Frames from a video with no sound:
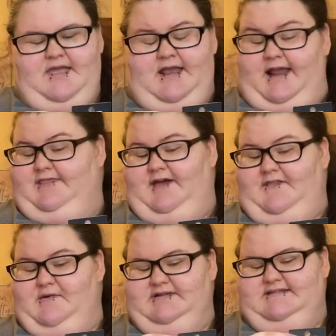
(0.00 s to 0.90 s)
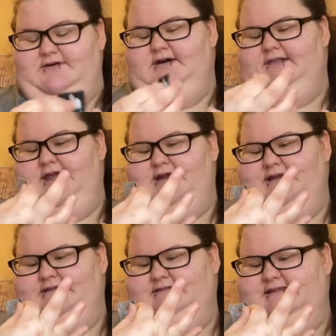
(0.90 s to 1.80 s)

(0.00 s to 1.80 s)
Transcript: and I thought they were so hilarious.